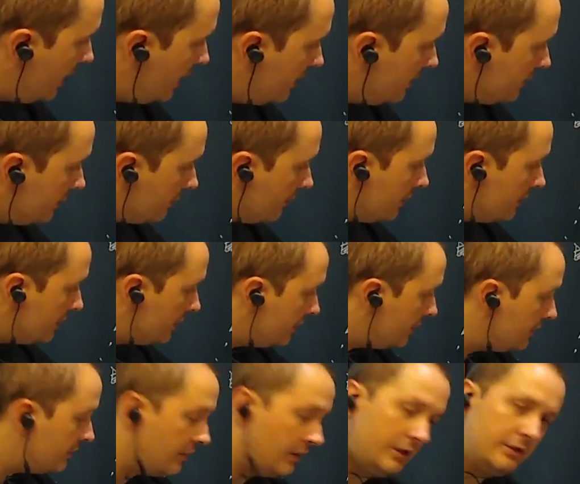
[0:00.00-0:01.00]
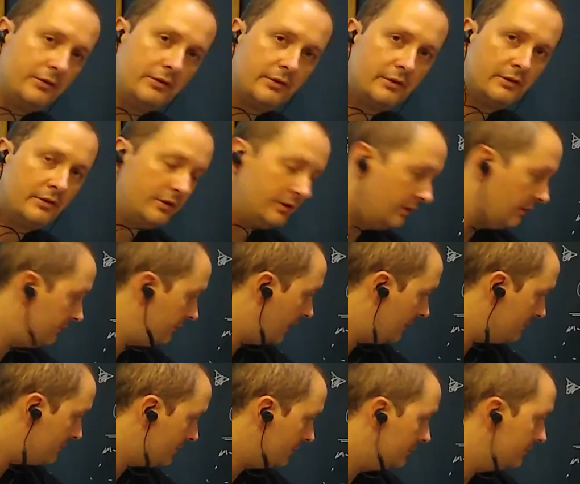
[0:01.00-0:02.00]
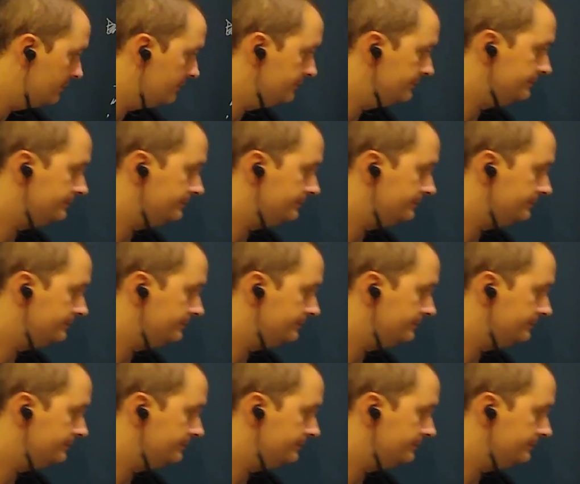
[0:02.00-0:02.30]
n greater than n naught of epsilon.